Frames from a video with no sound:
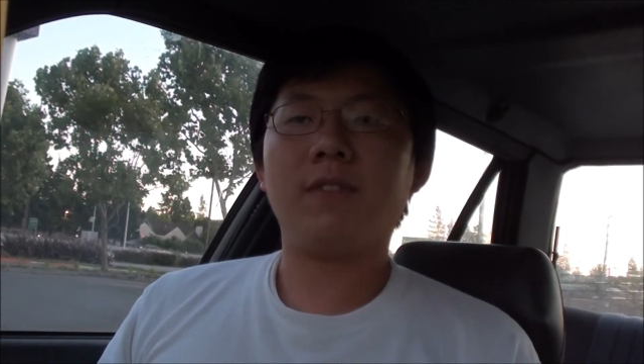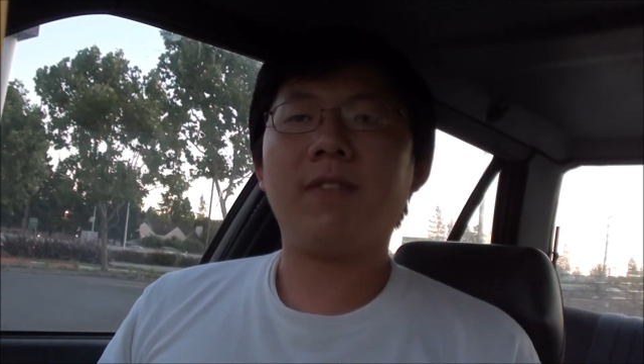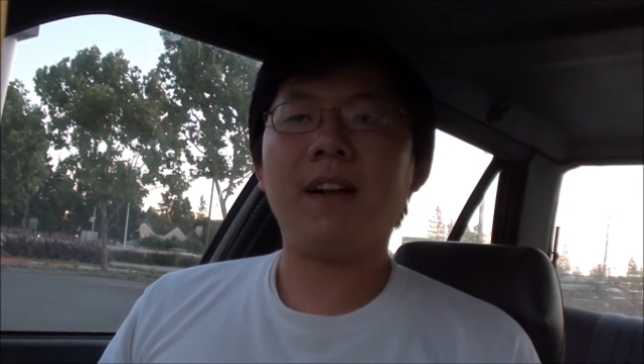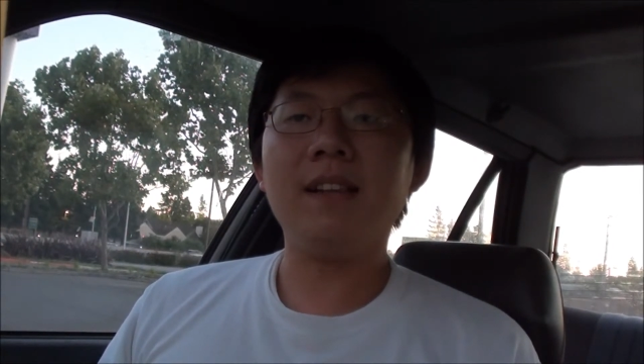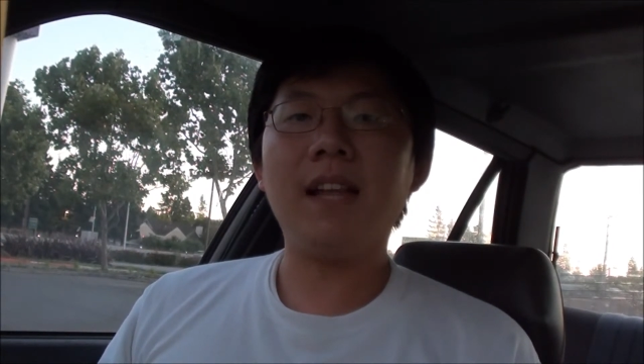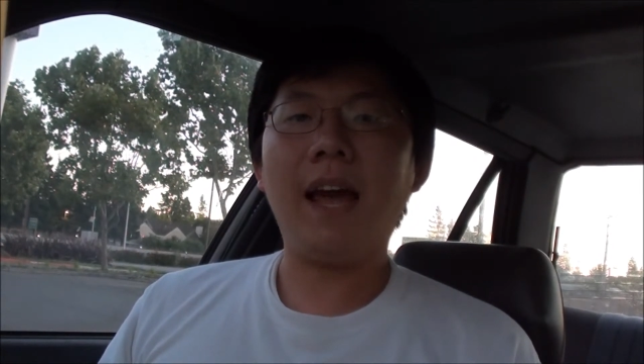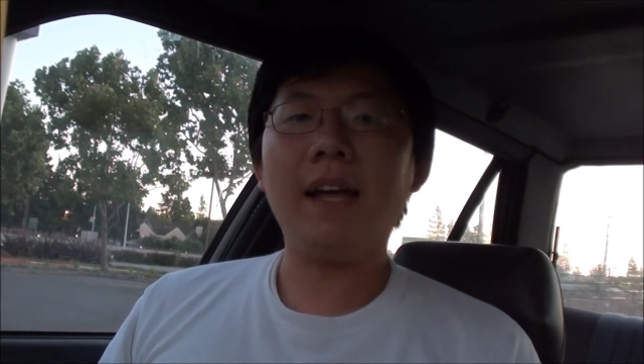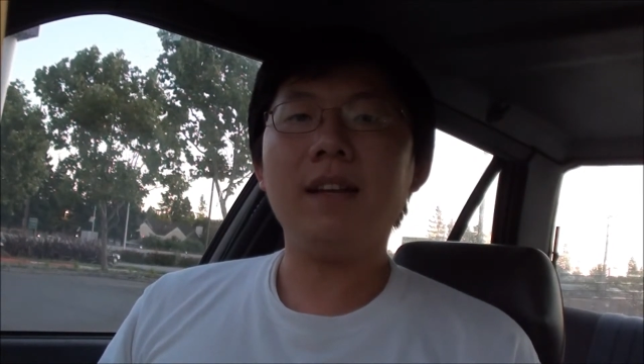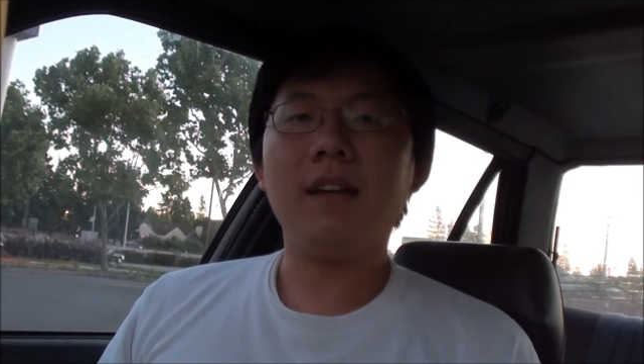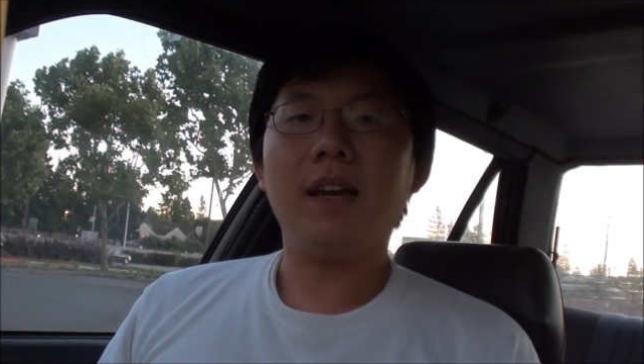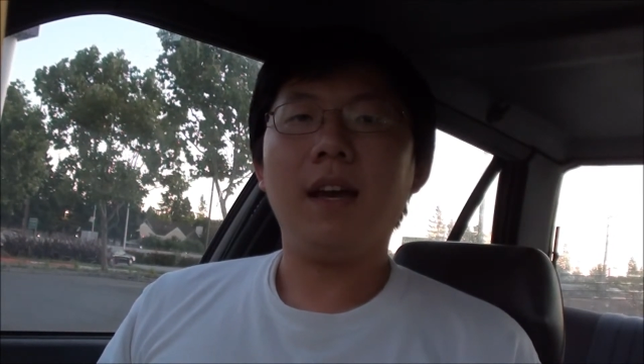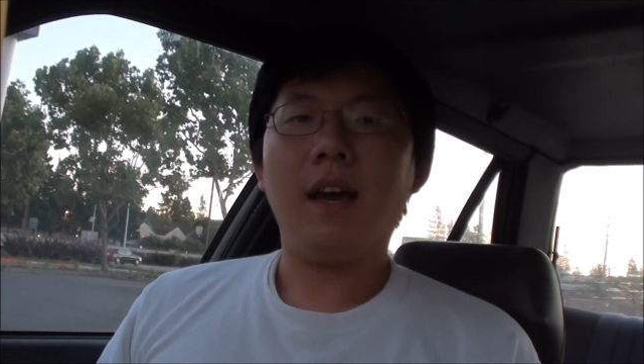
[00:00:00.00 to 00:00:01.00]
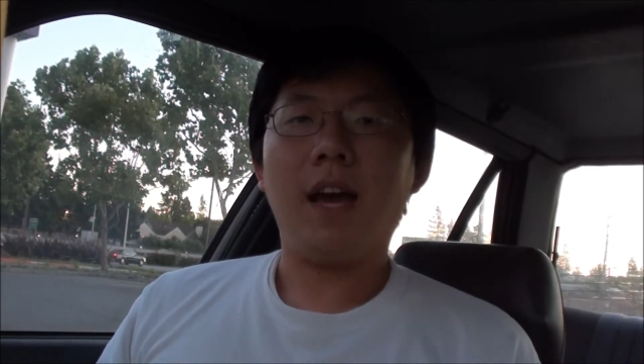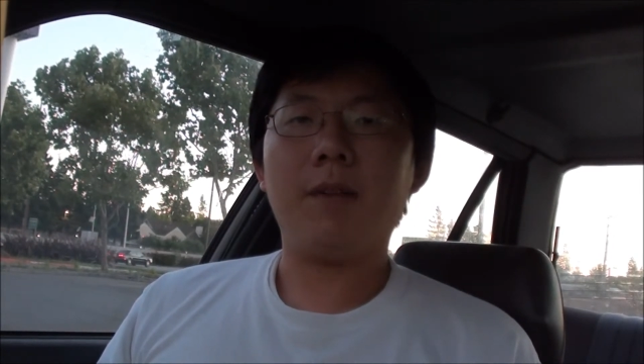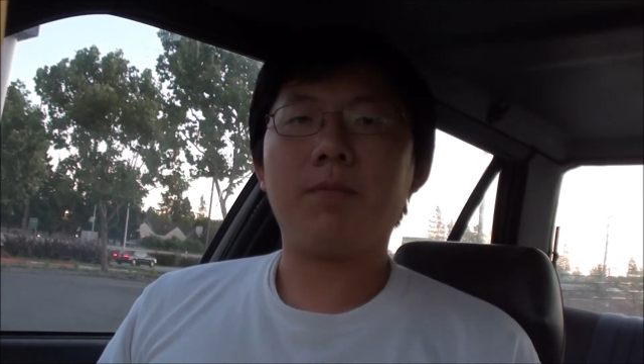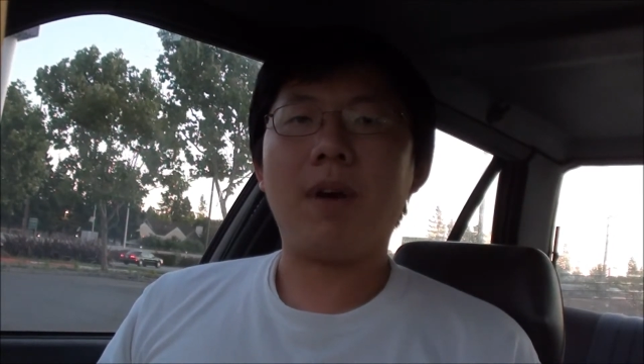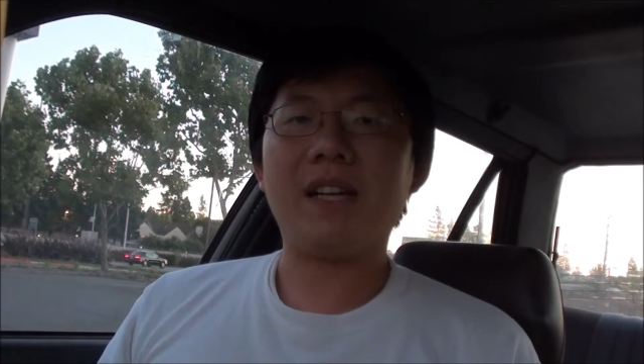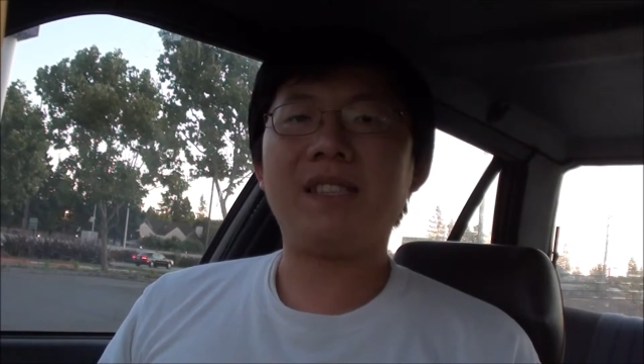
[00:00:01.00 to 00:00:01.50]
Funland
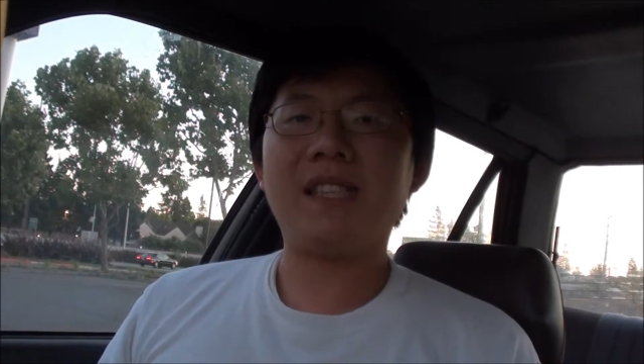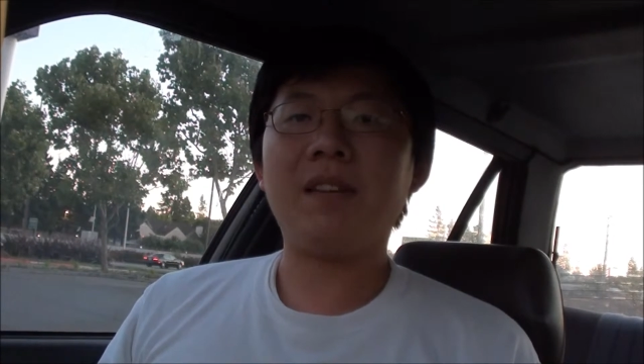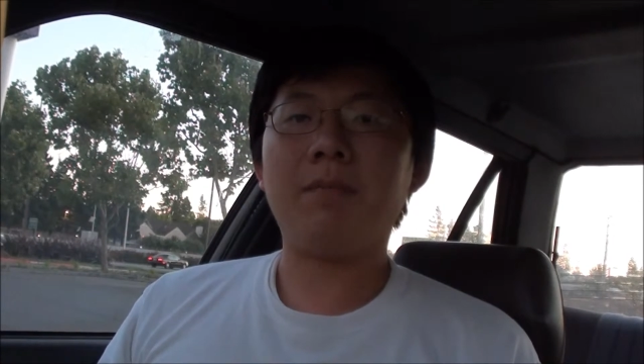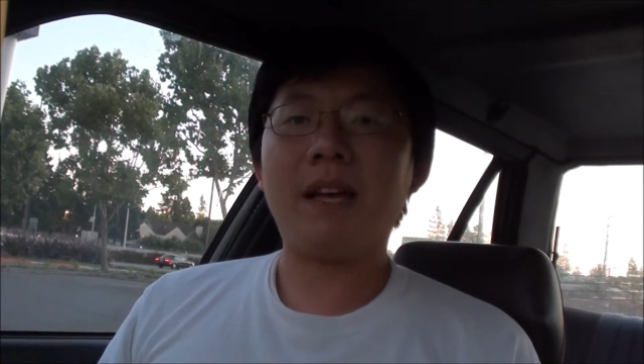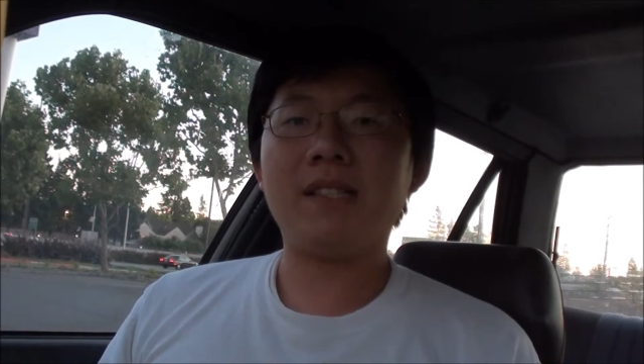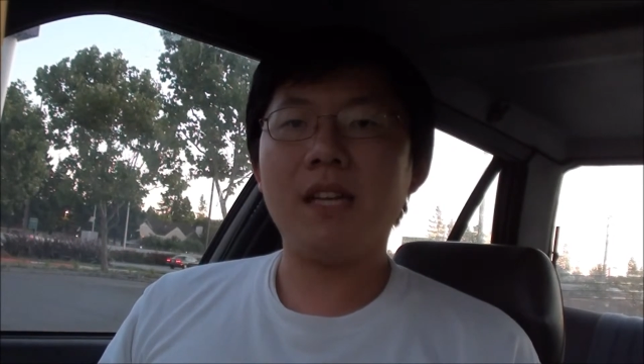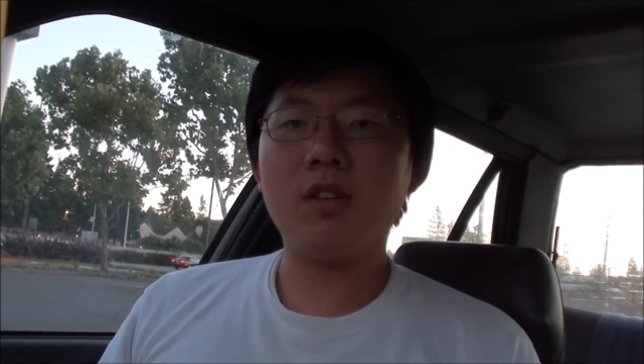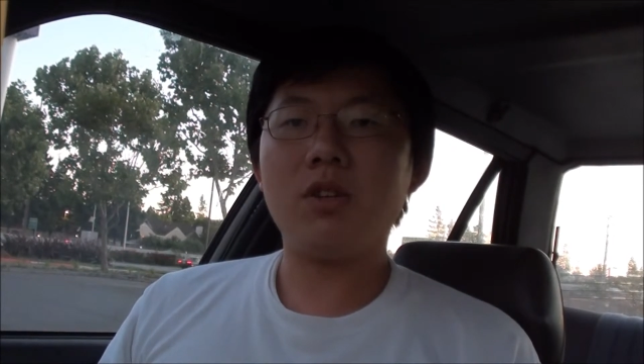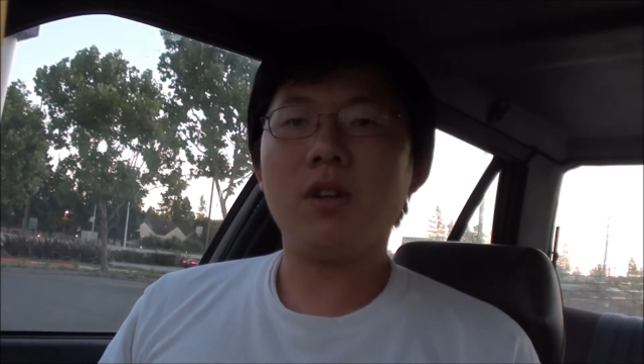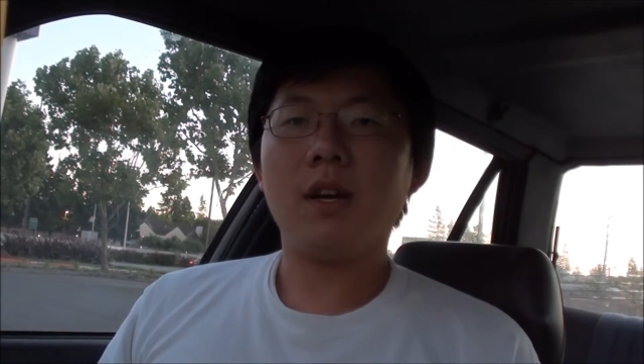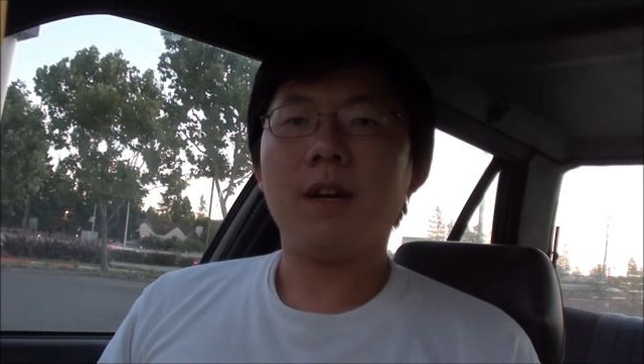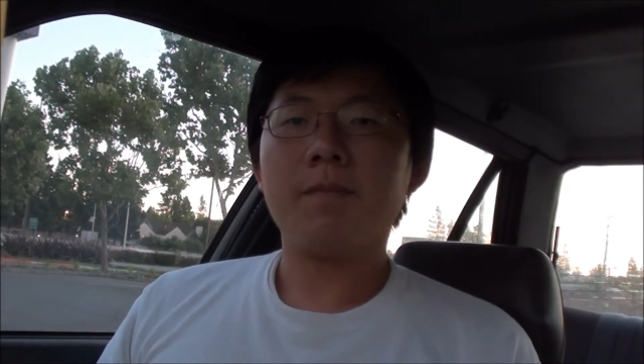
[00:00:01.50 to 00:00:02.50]
and press send message.